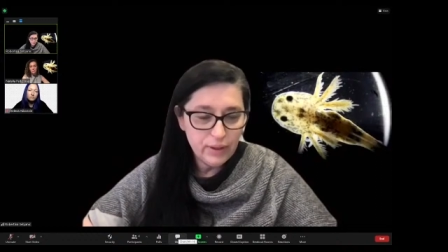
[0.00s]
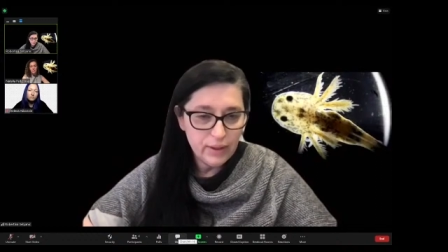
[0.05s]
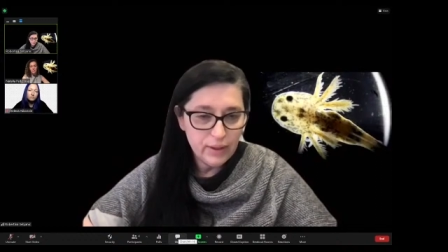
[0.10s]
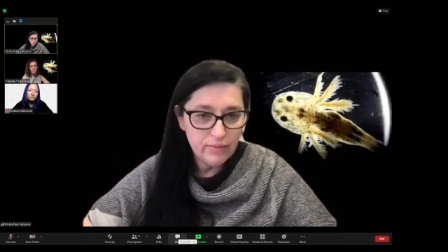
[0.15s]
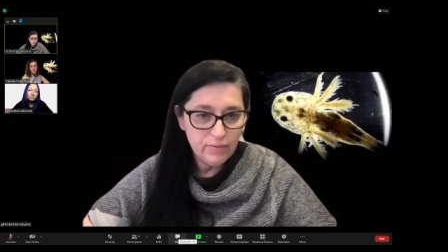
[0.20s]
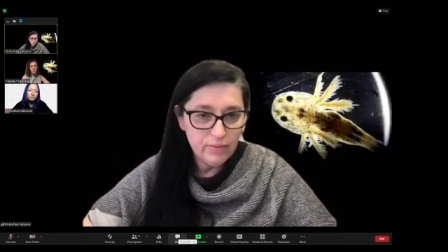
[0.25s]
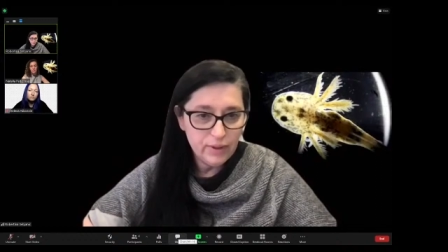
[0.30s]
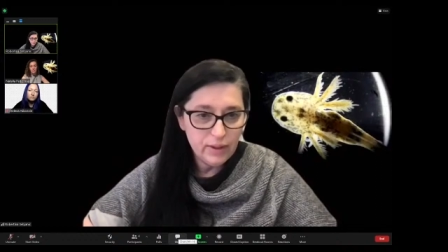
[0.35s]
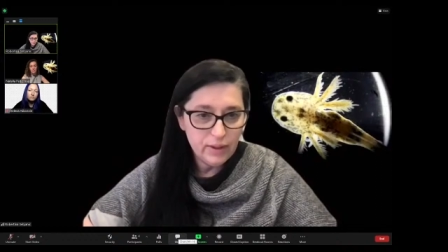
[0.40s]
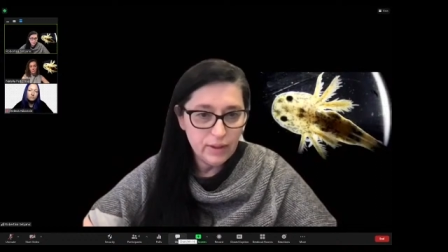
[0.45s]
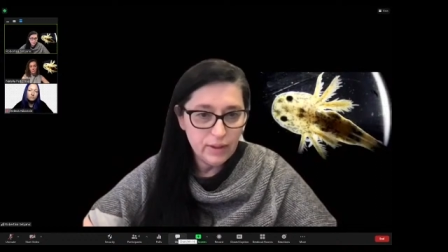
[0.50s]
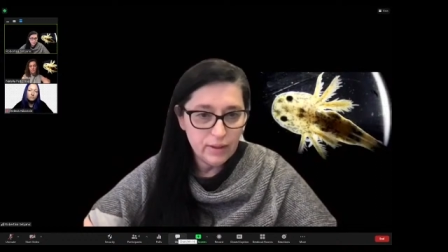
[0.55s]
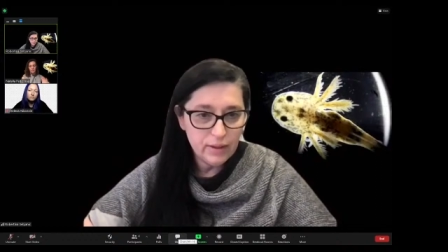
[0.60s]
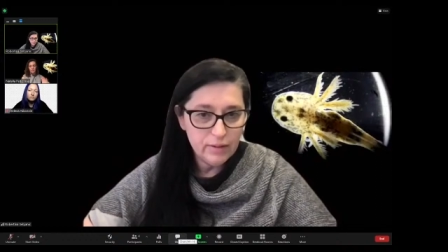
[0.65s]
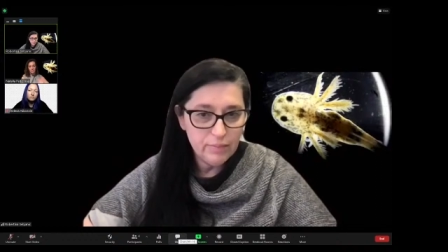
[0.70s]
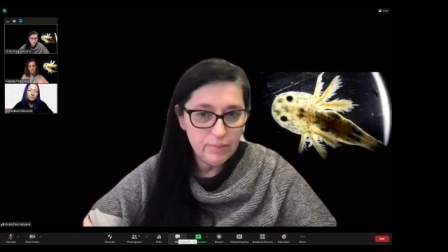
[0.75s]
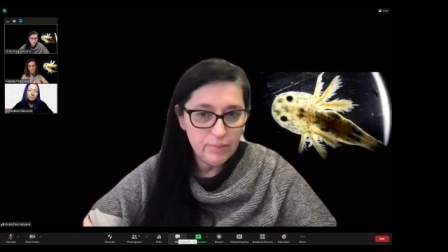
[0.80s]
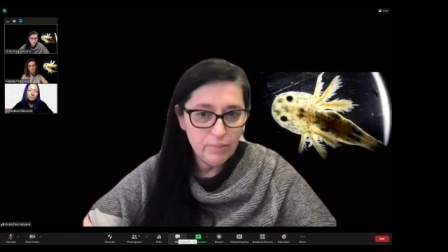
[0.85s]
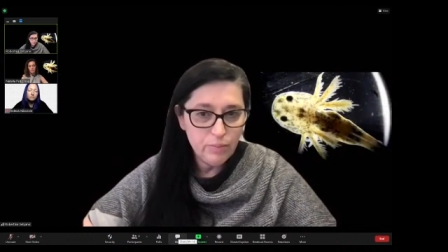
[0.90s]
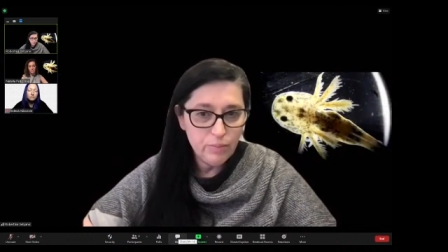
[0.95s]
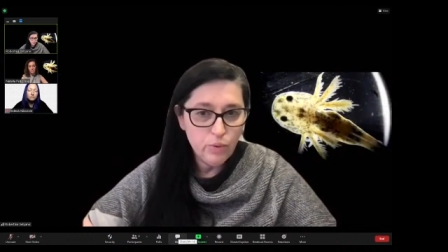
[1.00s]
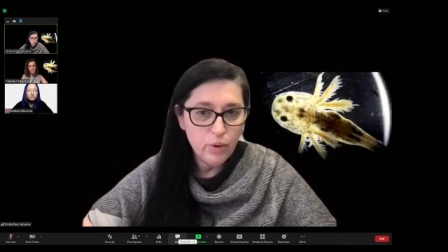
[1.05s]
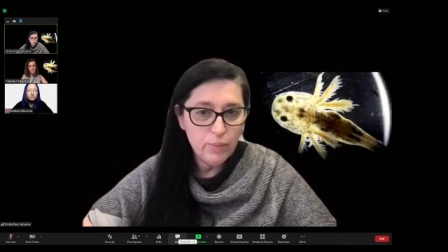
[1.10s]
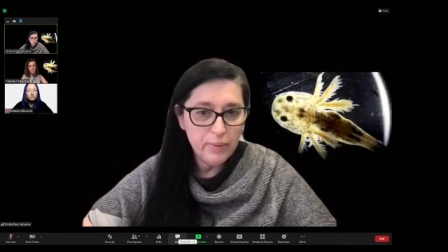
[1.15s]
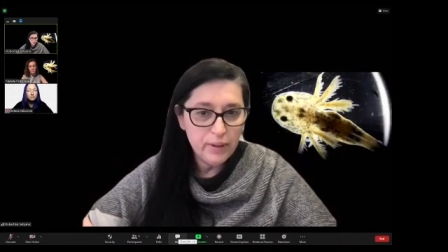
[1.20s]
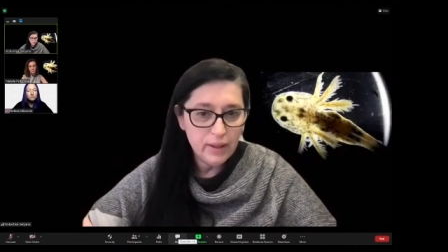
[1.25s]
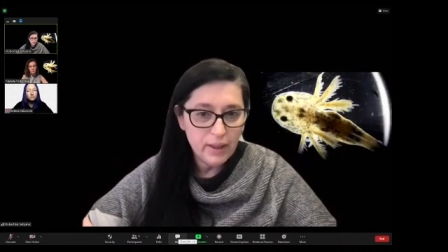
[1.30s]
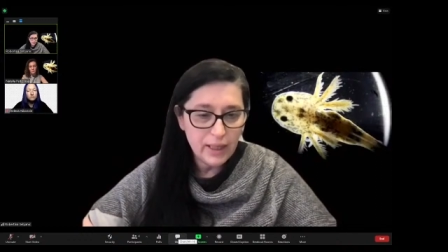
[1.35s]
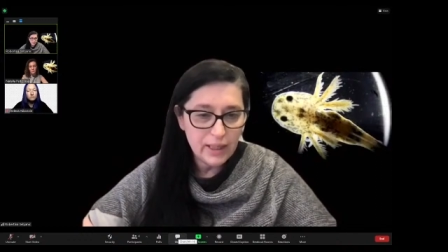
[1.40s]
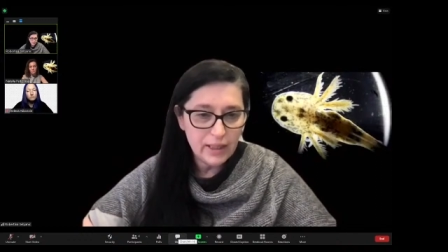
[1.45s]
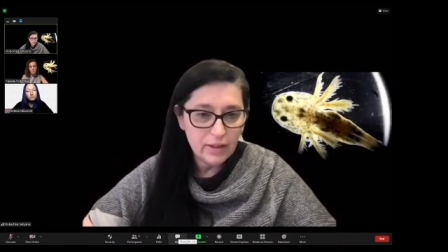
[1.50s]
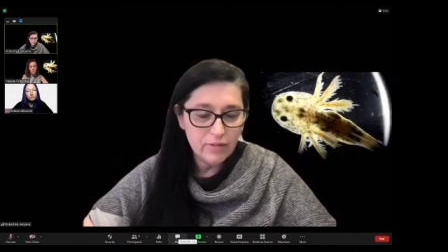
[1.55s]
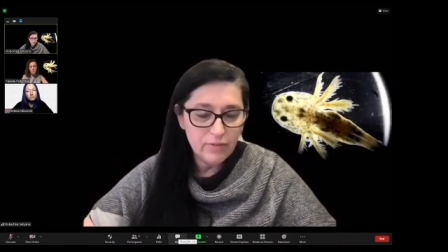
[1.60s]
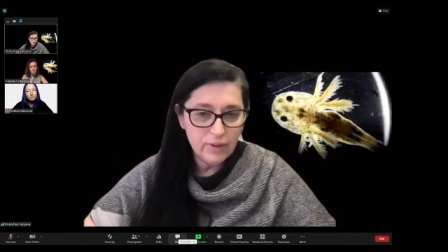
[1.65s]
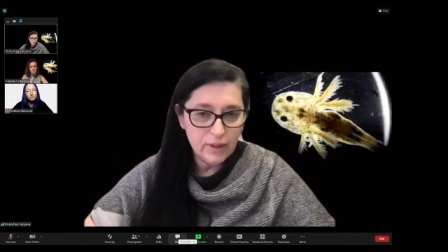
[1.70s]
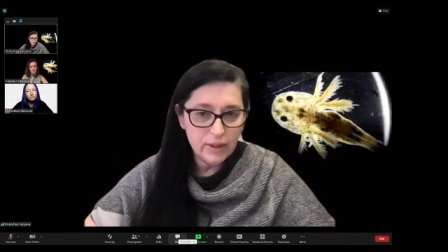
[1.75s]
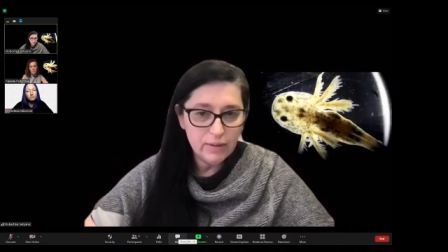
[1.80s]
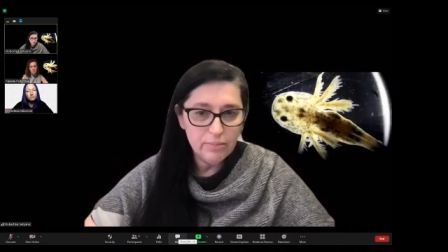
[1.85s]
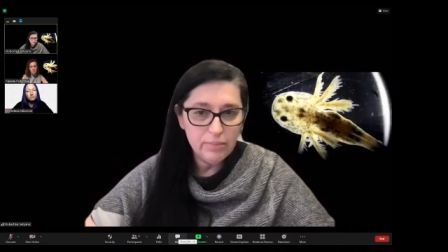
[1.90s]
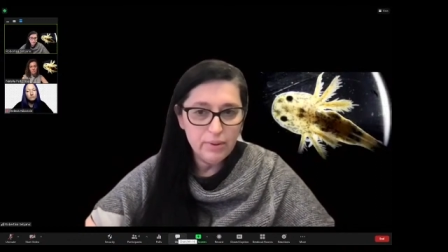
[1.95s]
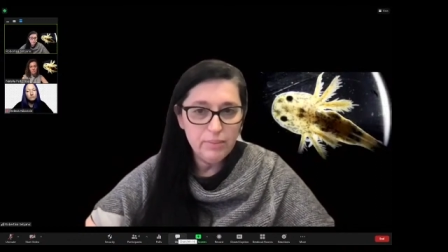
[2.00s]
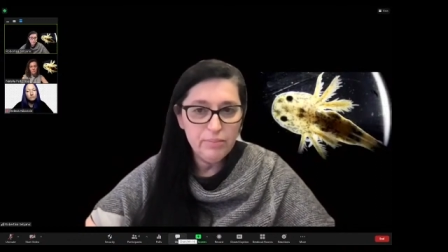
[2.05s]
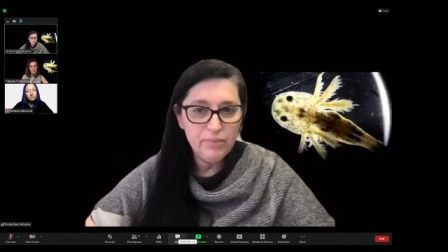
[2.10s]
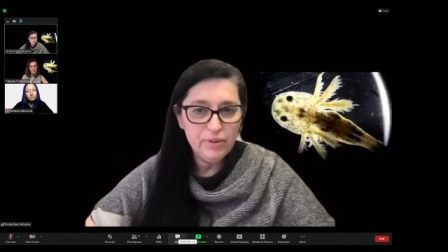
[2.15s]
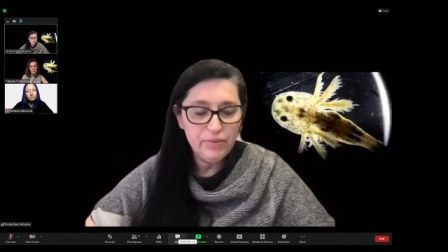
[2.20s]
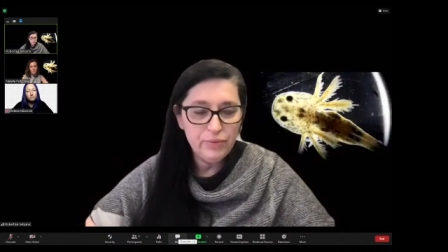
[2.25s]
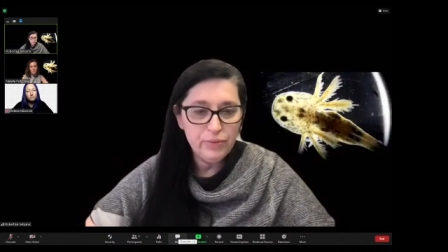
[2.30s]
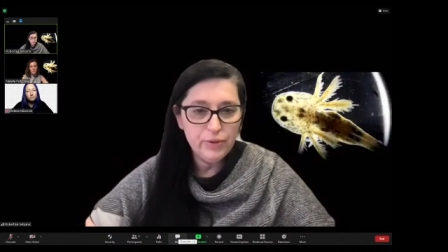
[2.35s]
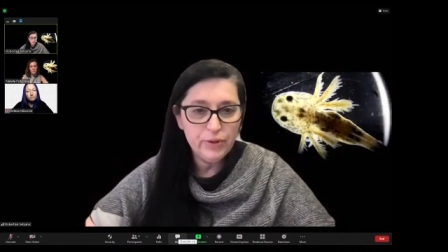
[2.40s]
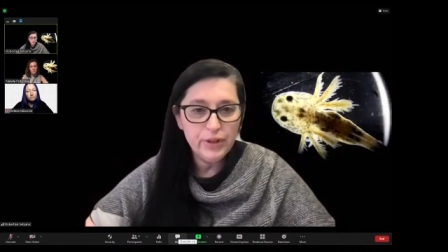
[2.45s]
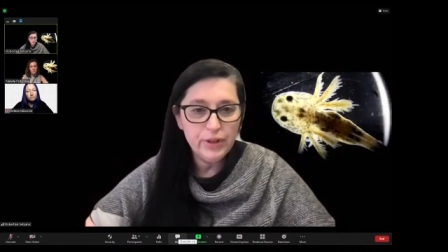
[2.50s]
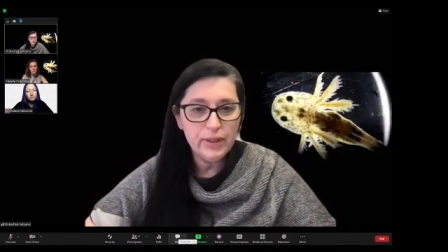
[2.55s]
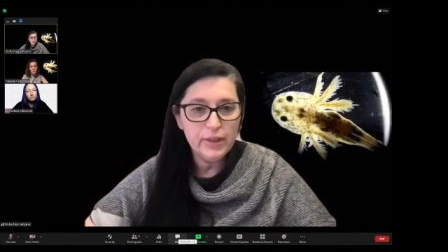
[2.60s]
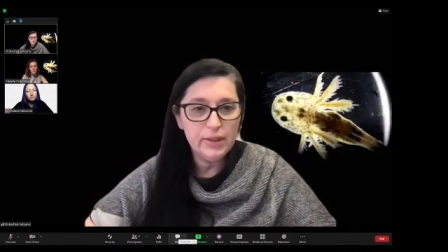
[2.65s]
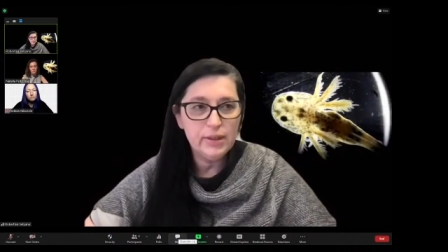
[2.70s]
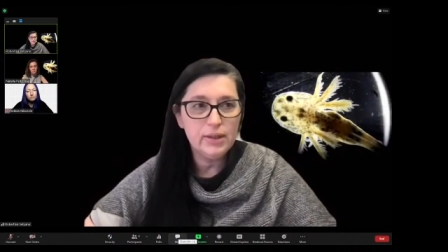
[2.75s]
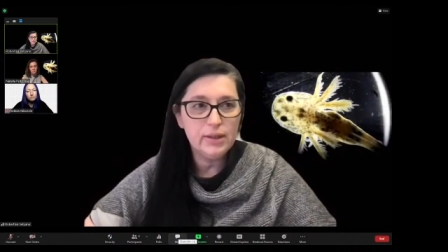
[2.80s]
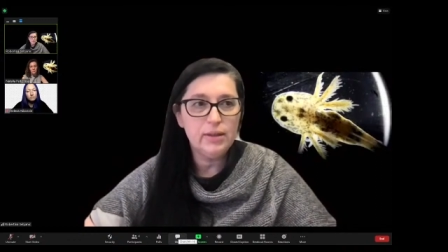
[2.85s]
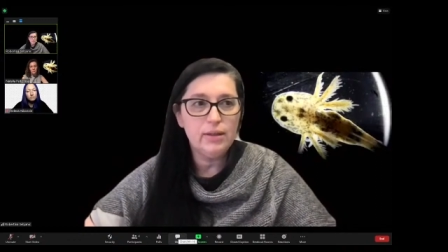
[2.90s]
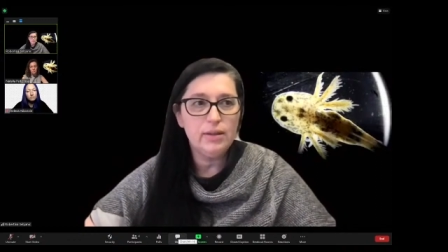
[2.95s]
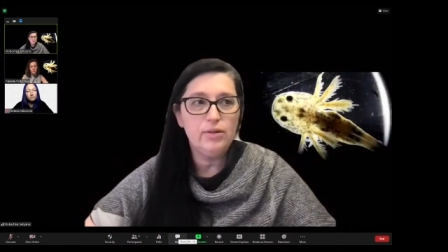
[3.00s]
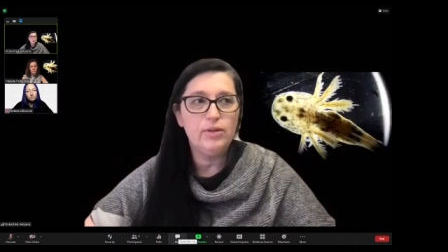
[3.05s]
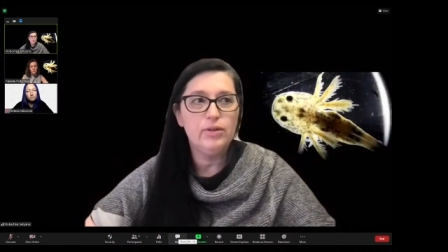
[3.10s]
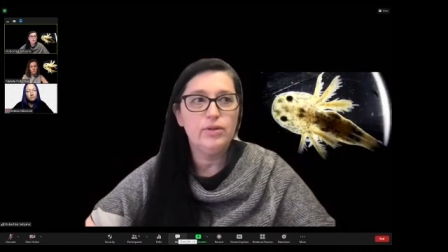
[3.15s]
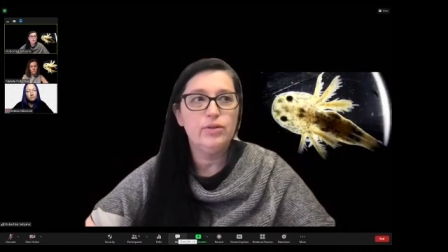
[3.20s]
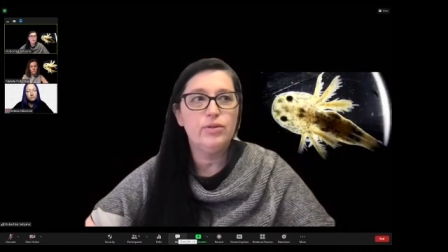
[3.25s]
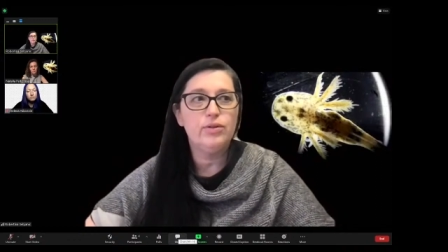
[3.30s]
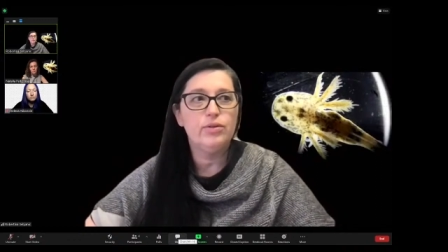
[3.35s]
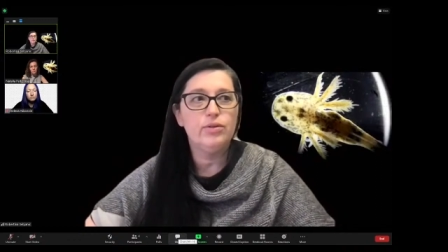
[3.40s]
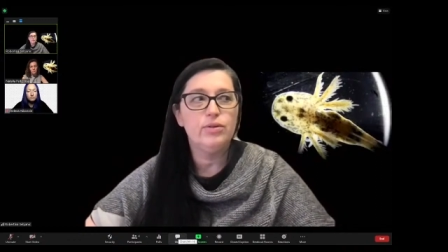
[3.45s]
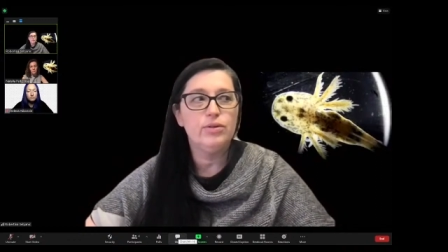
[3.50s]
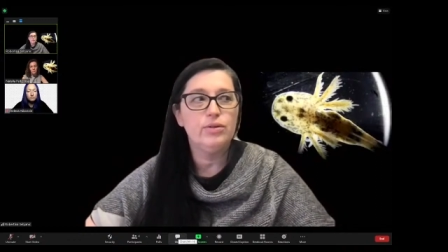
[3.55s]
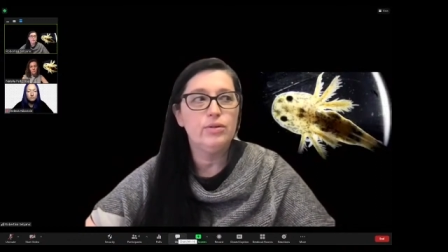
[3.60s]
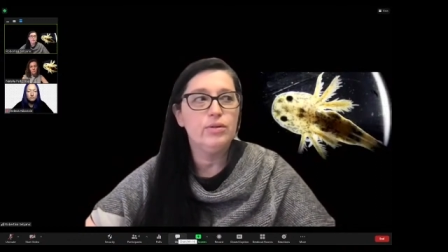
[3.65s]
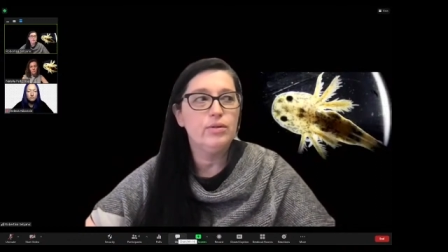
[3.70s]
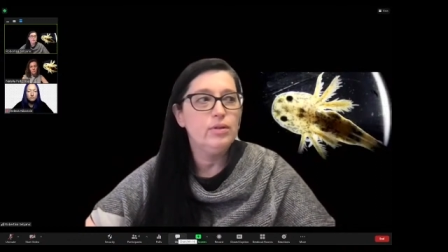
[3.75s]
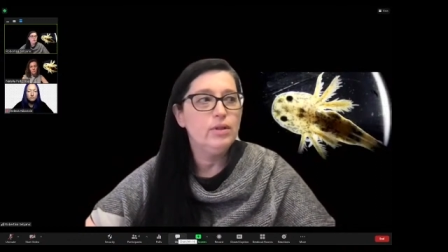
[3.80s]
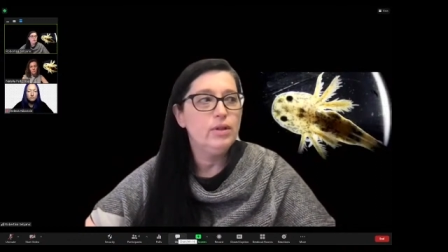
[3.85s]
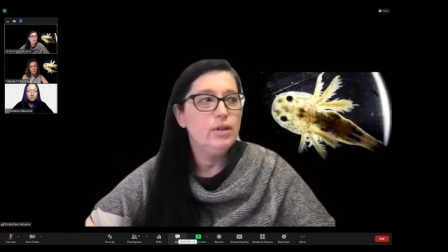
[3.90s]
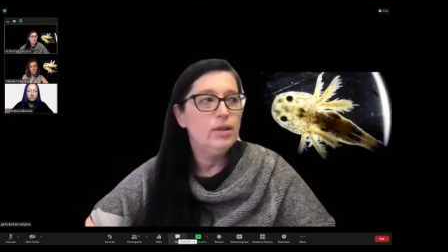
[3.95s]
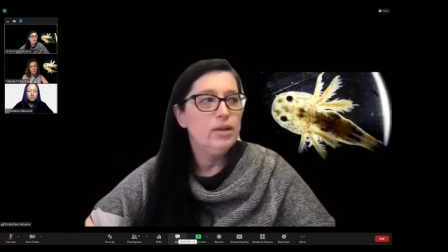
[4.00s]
and we cannot be mobile like we have been before, is, you know, to